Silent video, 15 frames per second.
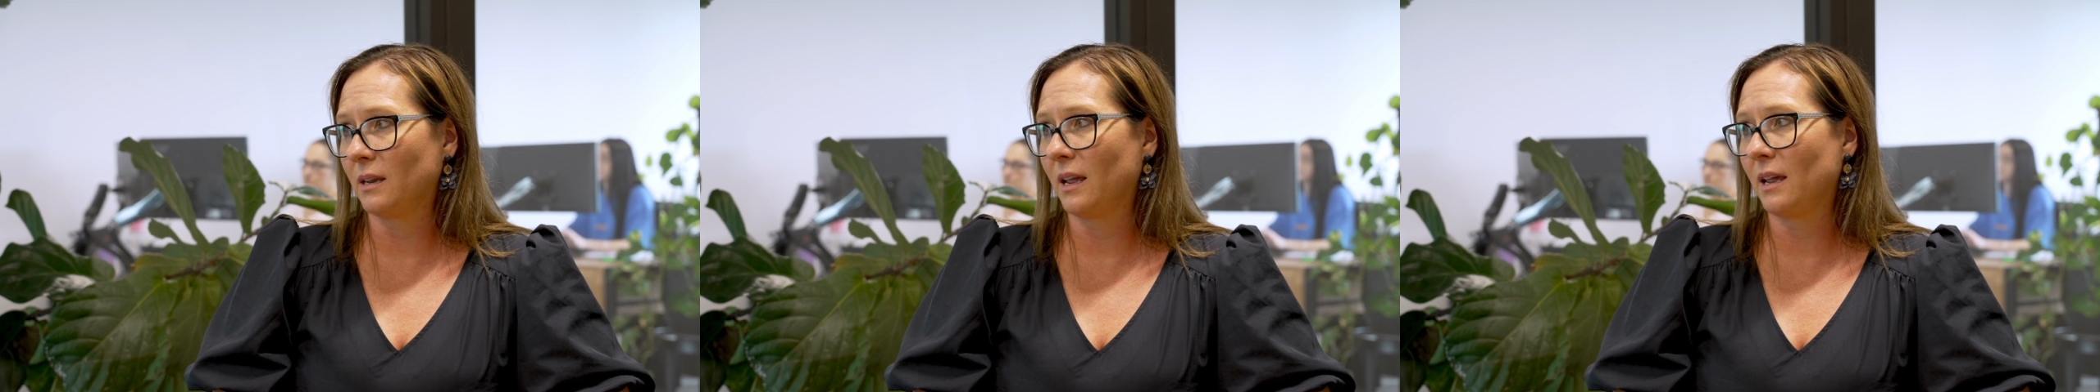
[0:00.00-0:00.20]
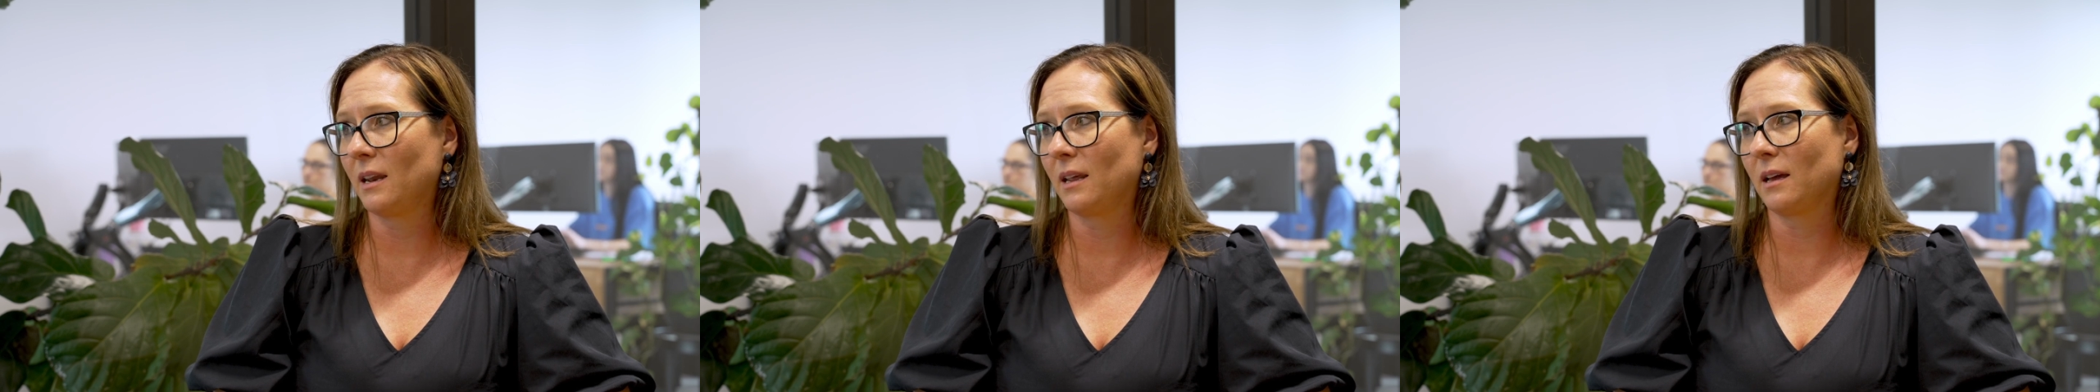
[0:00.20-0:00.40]

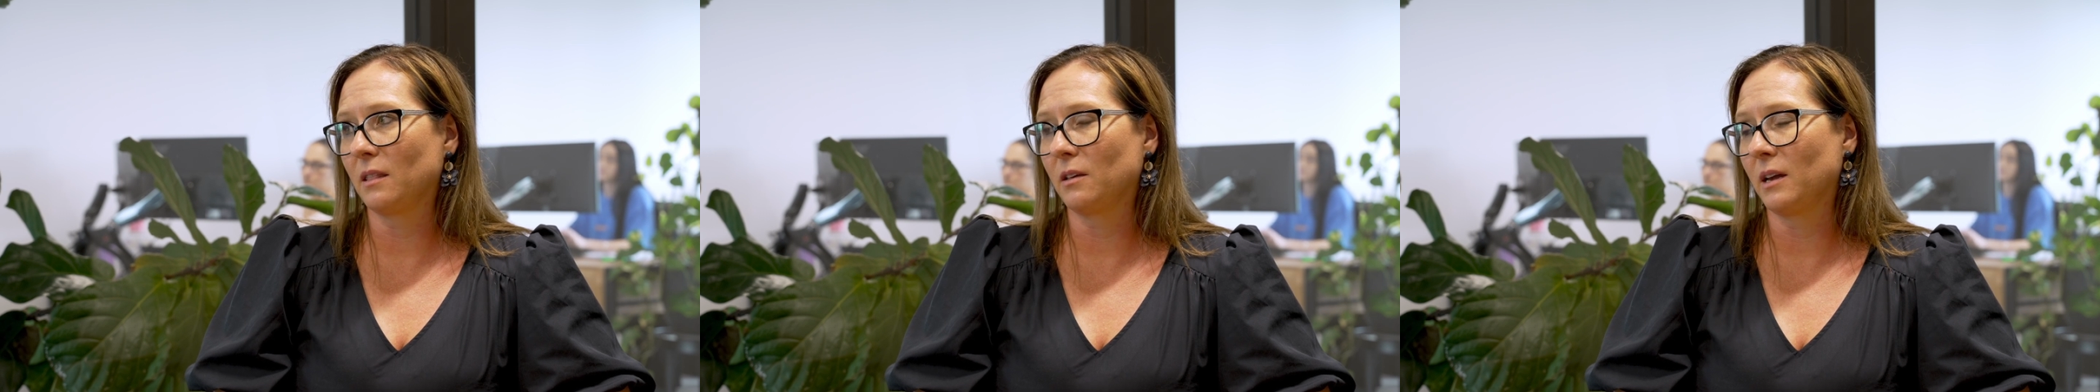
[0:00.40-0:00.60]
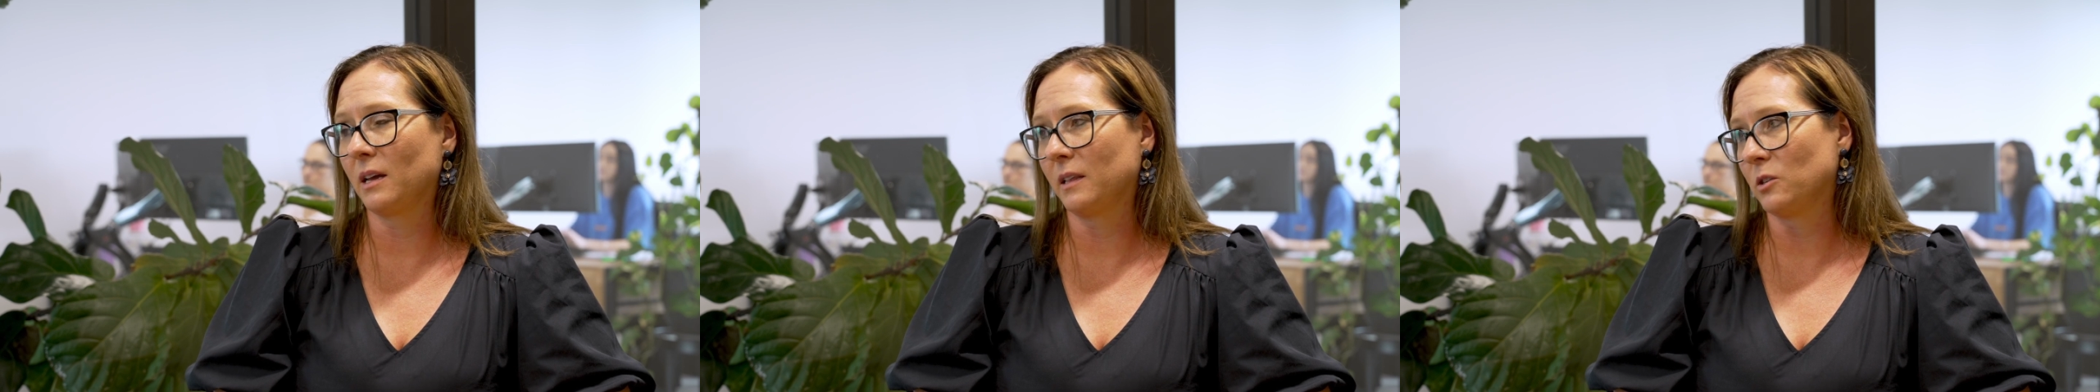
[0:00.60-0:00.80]
any
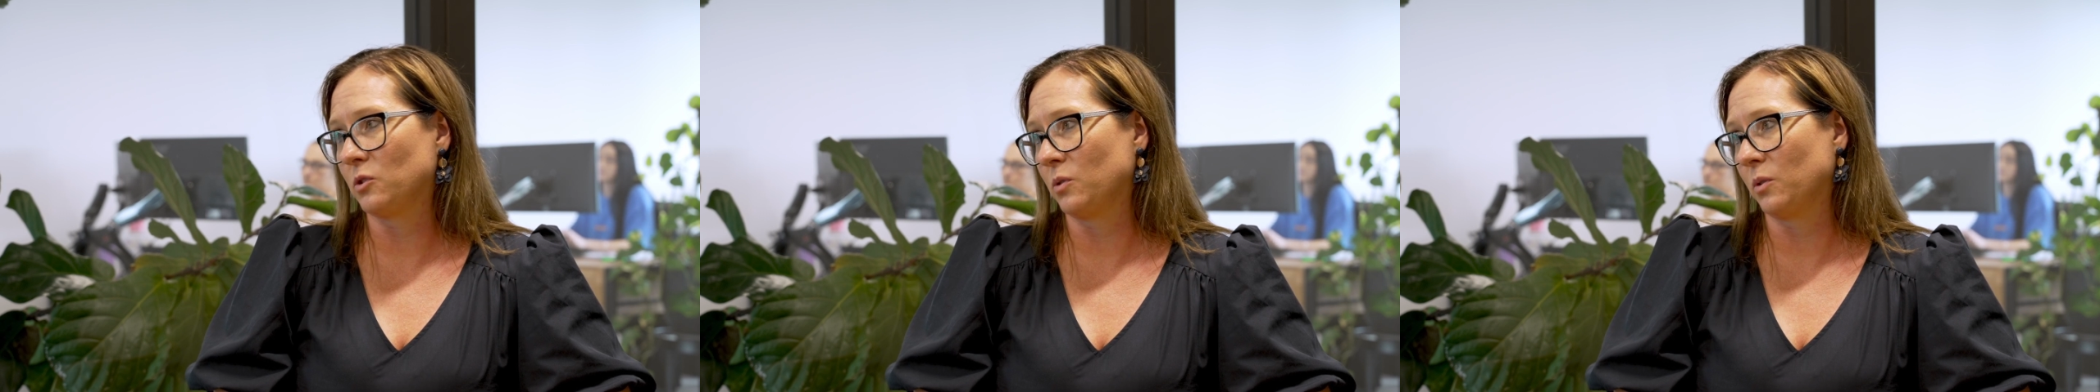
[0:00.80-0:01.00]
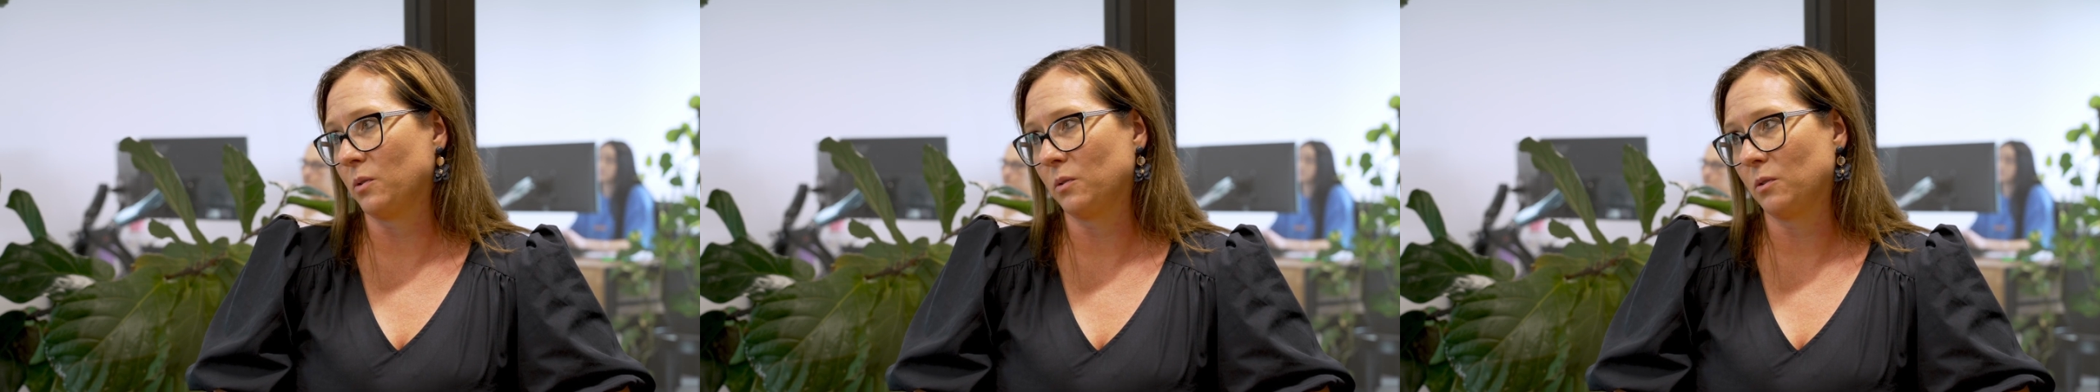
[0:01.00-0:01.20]
other
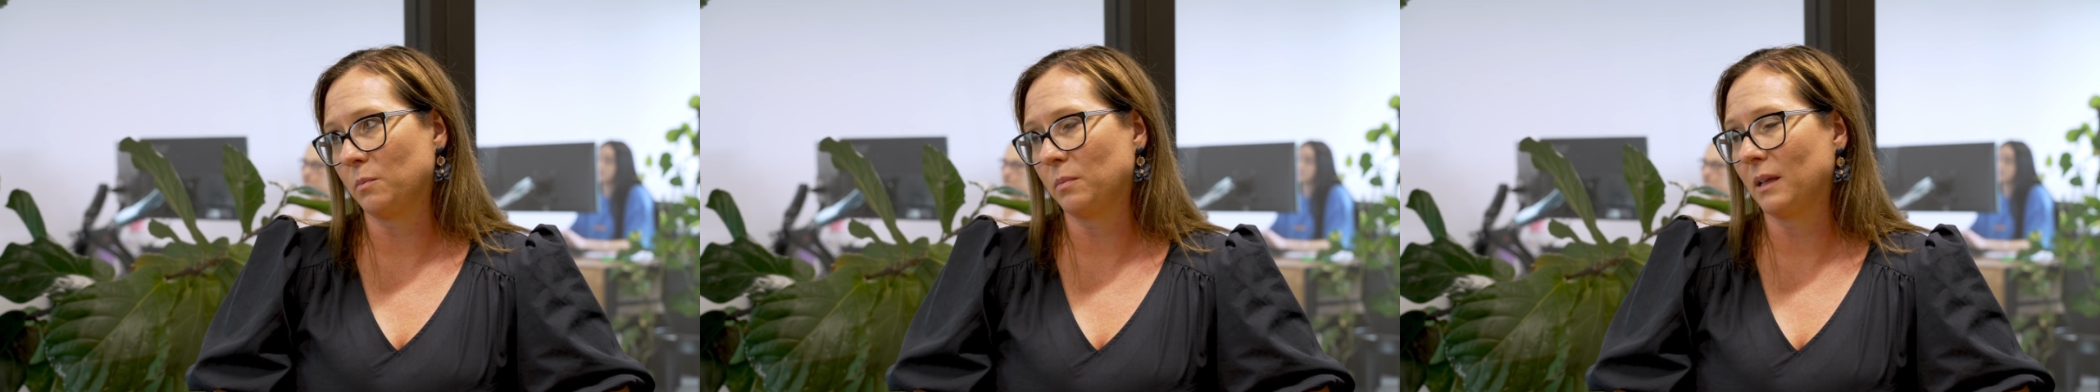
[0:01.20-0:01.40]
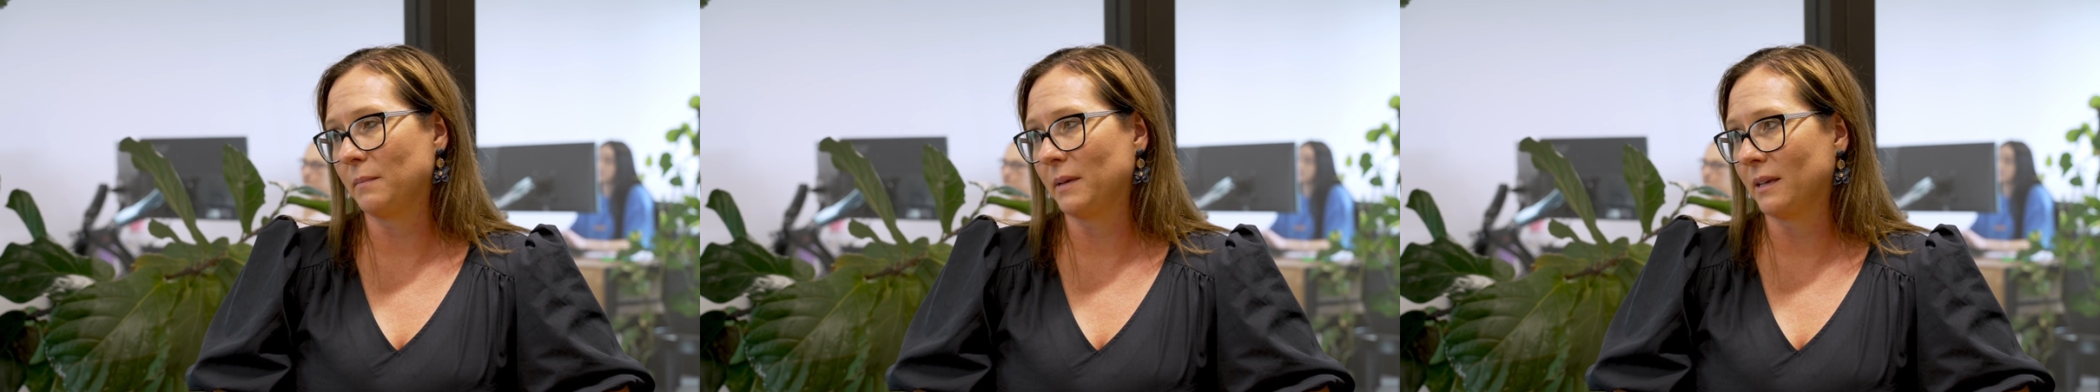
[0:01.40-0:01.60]
electrical or
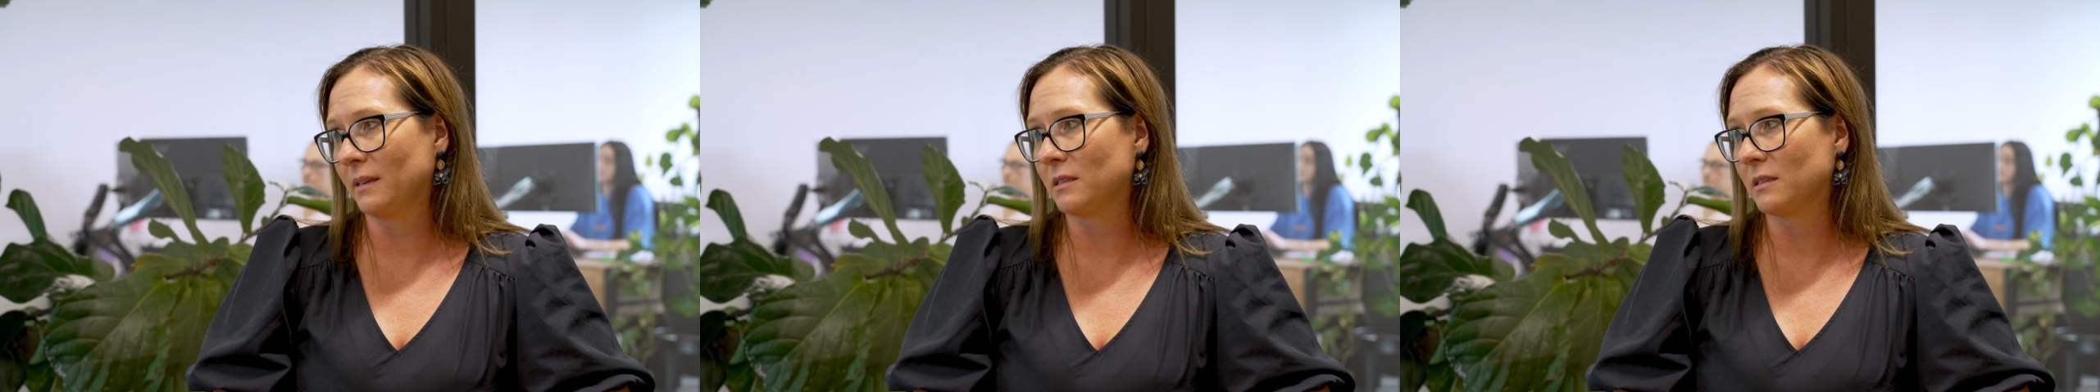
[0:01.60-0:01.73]
plumbing